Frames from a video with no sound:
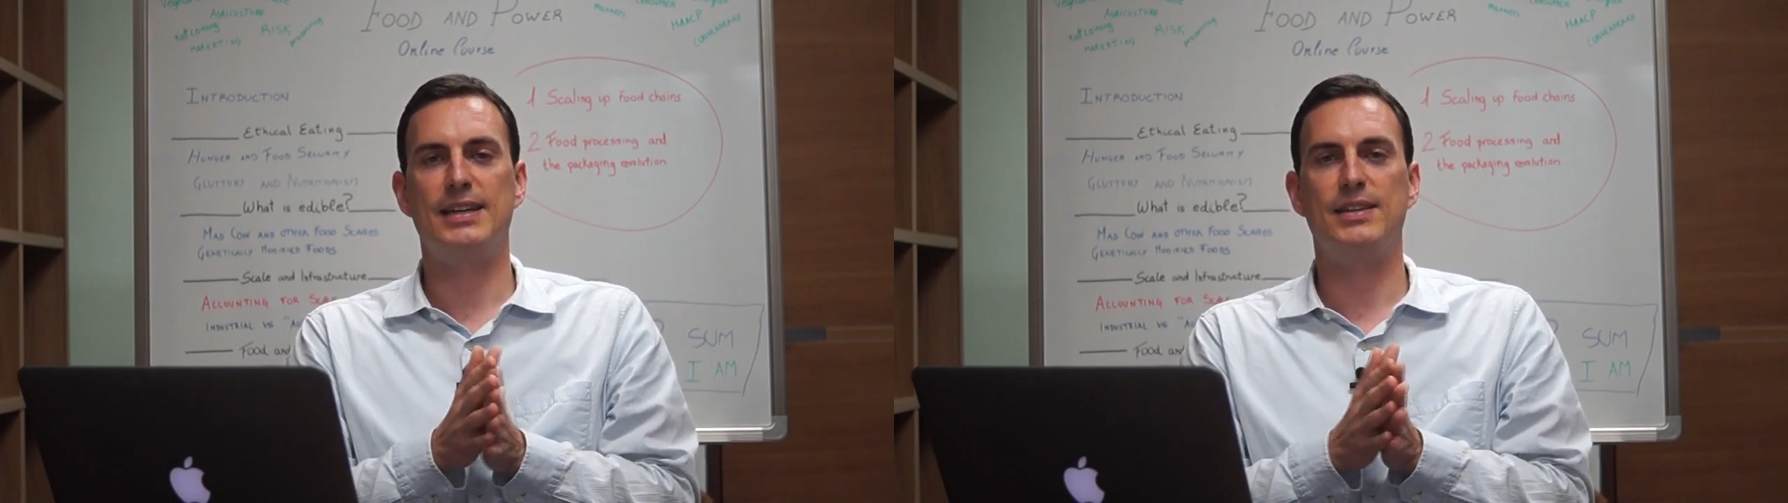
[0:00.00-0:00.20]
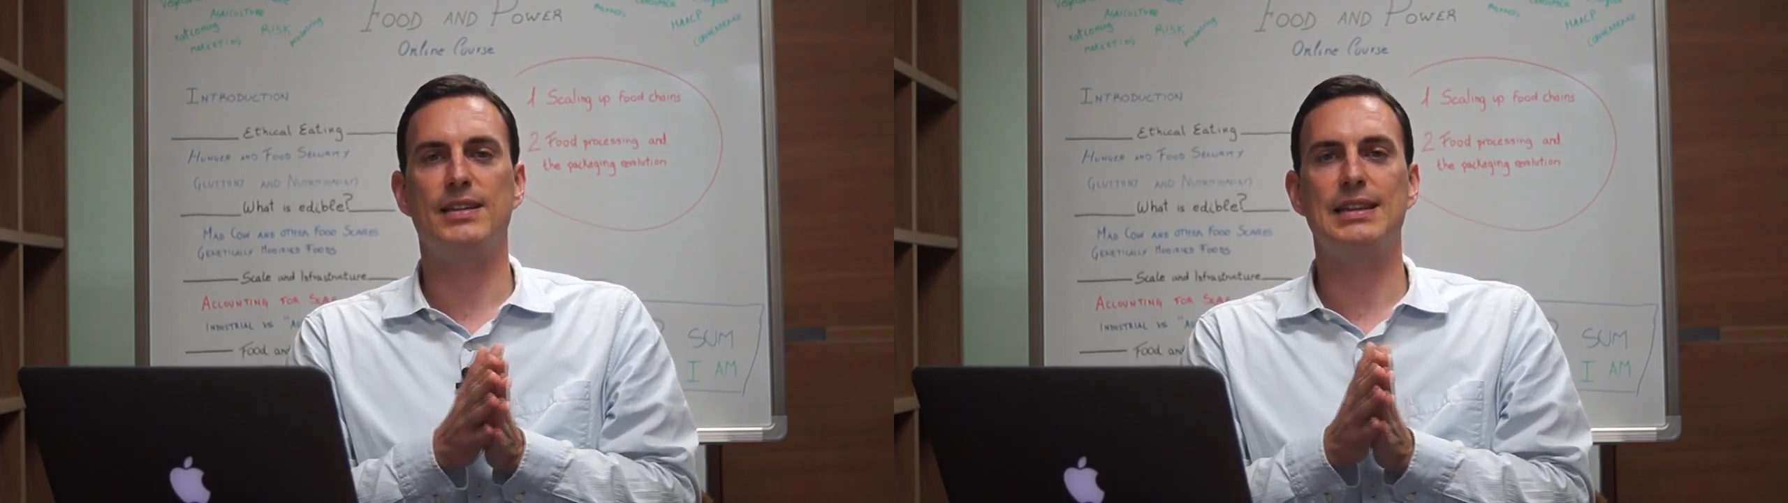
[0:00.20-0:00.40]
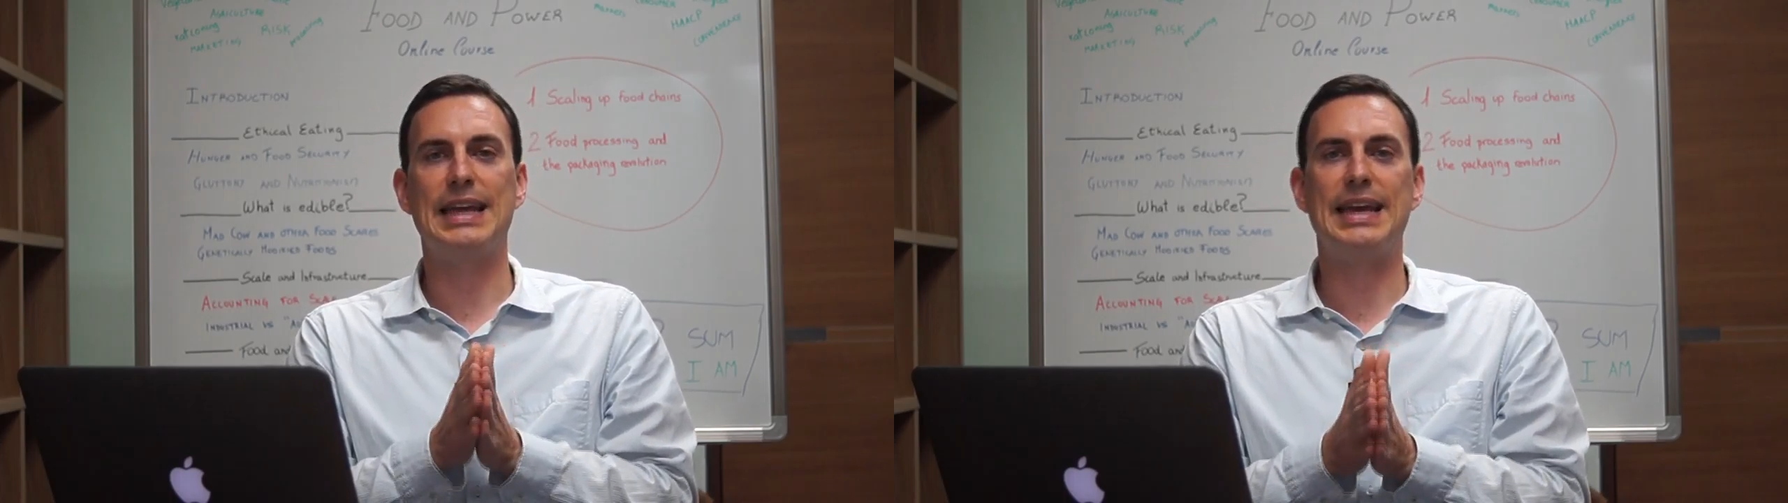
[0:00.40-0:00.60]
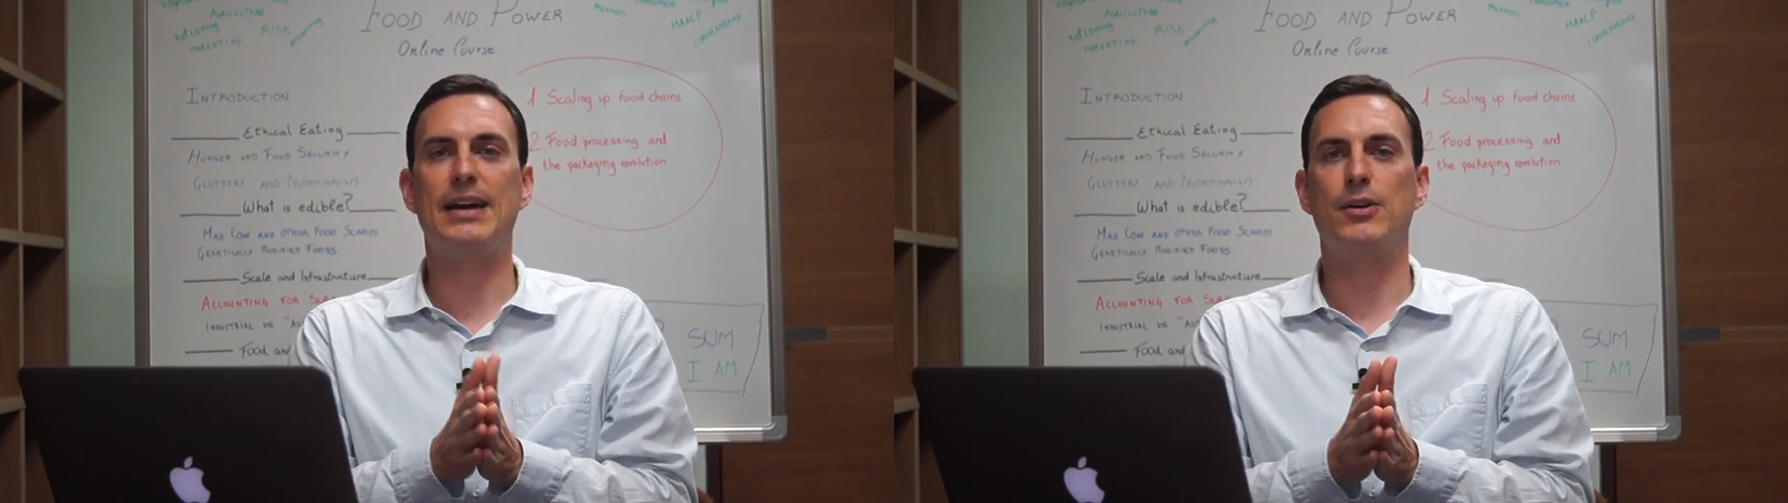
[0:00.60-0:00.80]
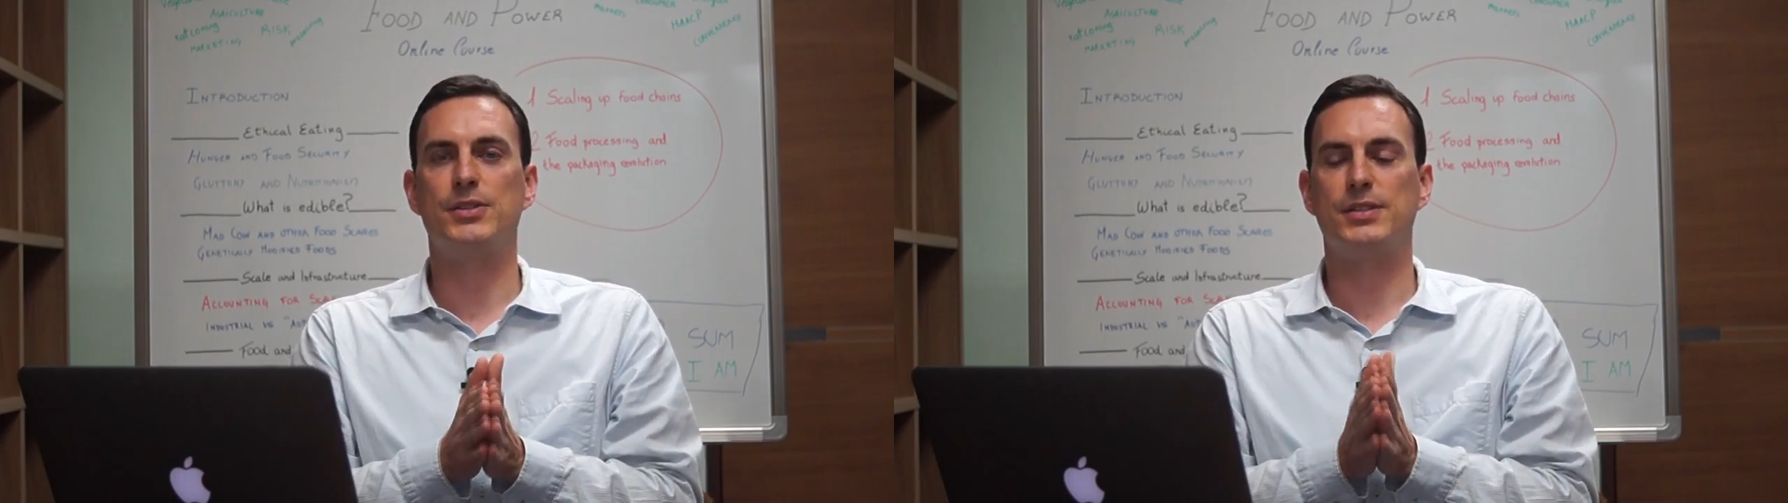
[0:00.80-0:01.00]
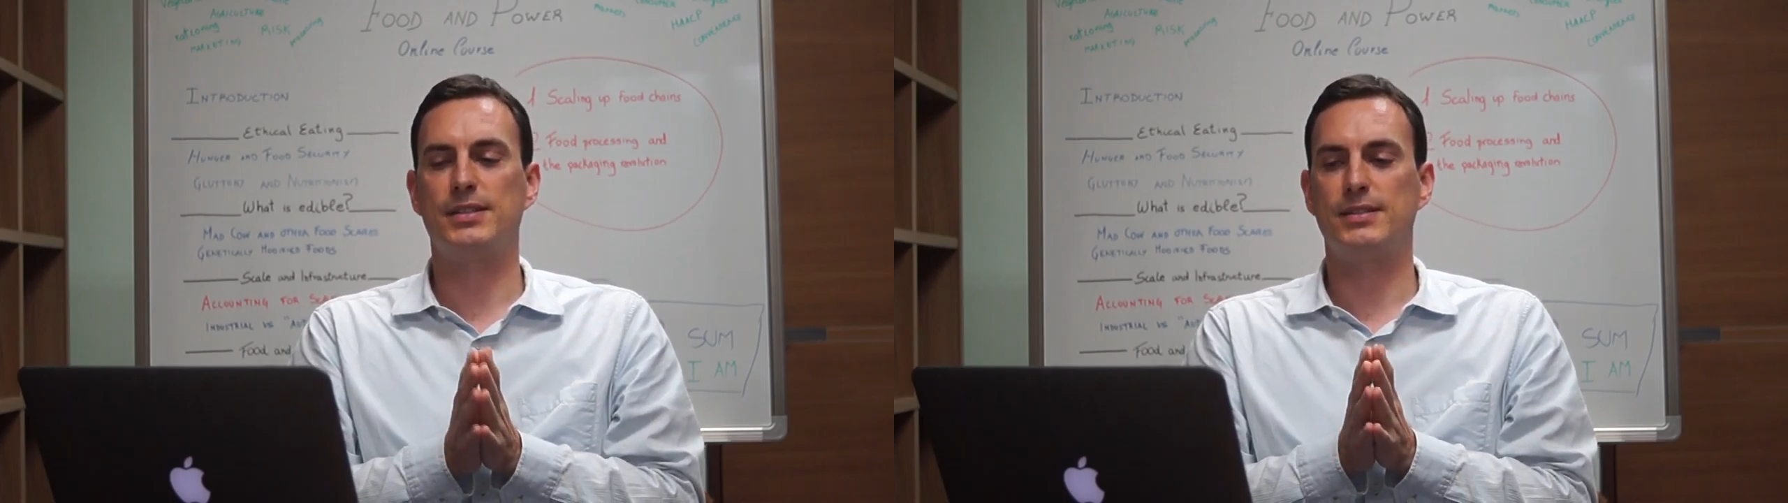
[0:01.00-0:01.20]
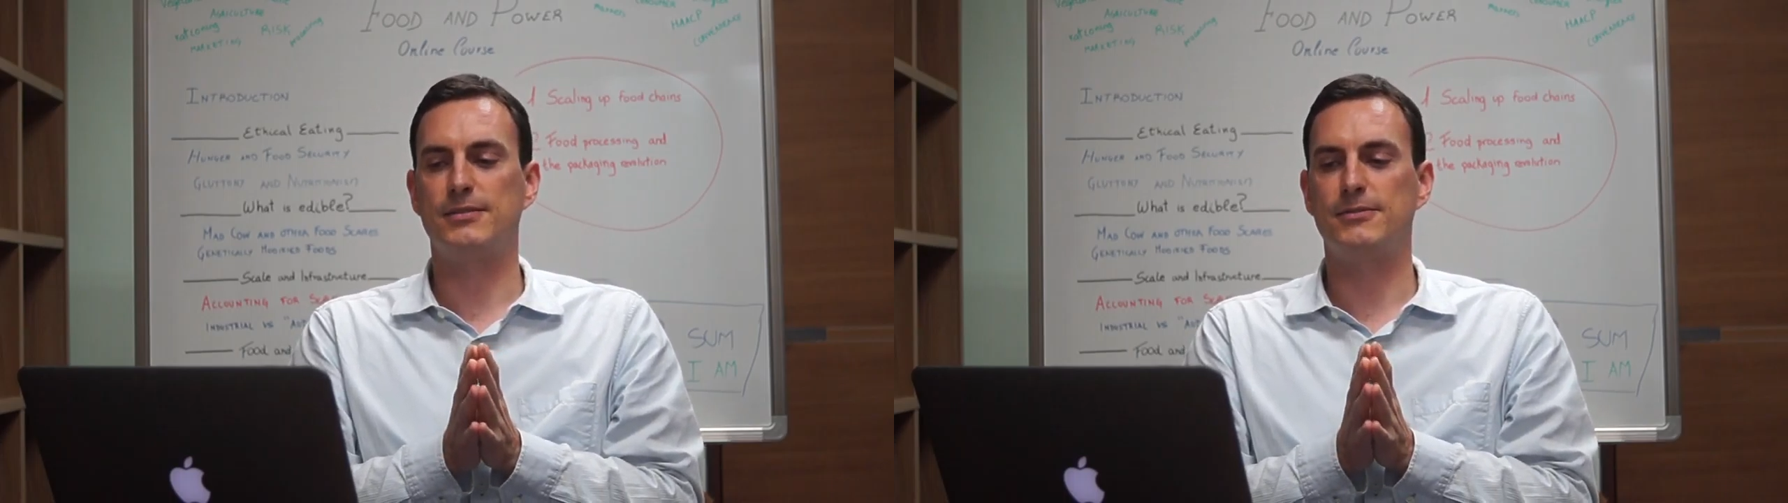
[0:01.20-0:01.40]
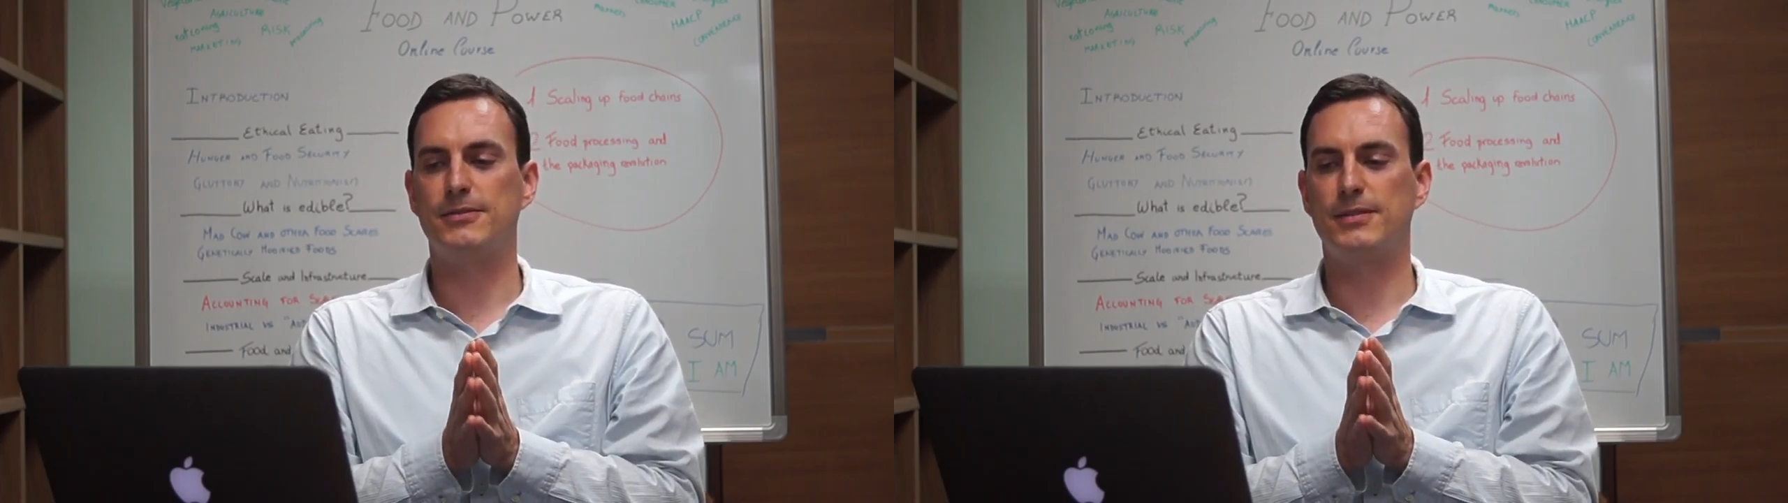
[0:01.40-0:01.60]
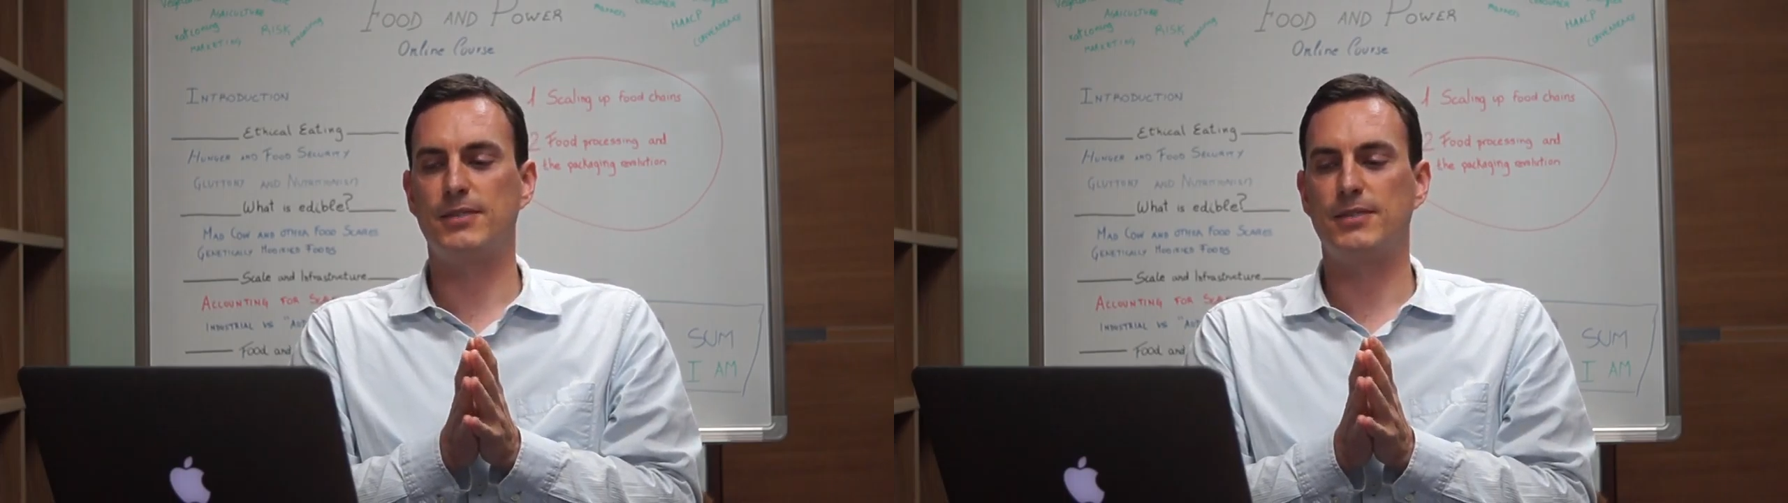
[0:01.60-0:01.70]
in the layout of